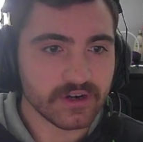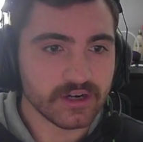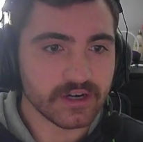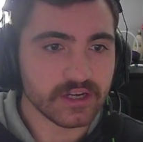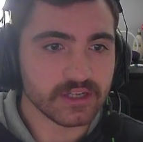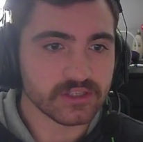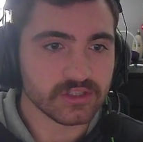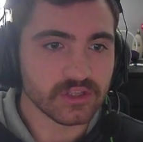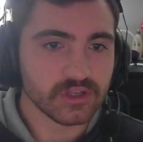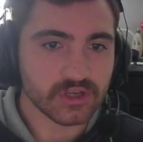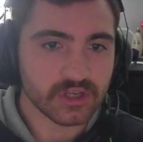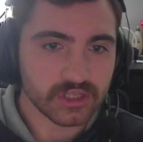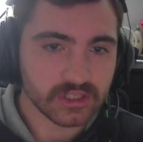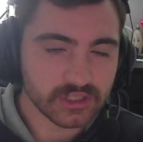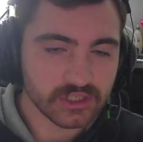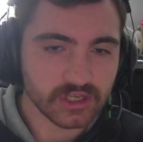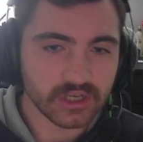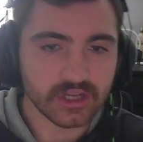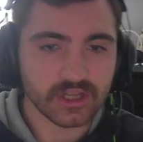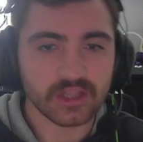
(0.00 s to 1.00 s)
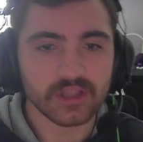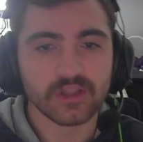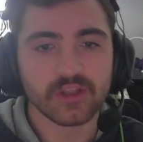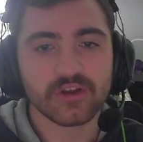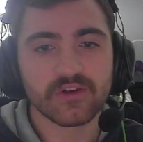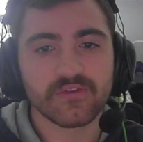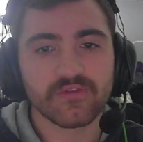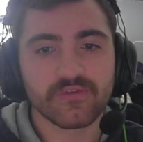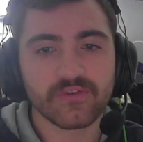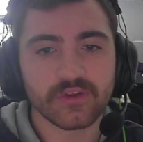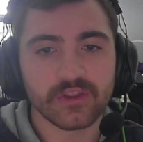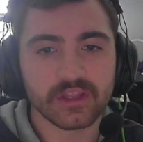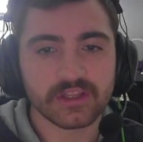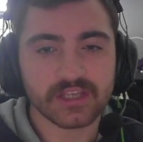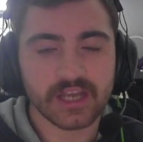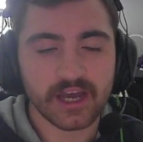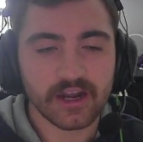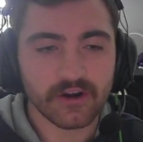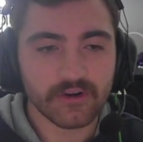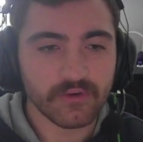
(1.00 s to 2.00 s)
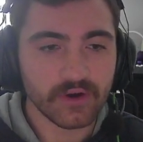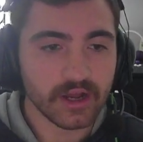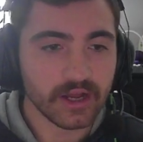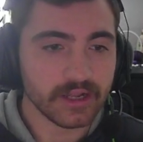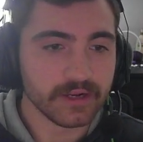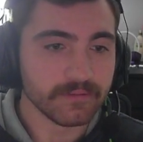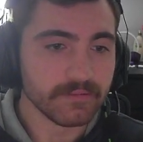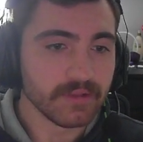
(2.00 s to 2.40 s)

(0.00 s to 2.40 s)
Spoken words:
is looking to look for the title run.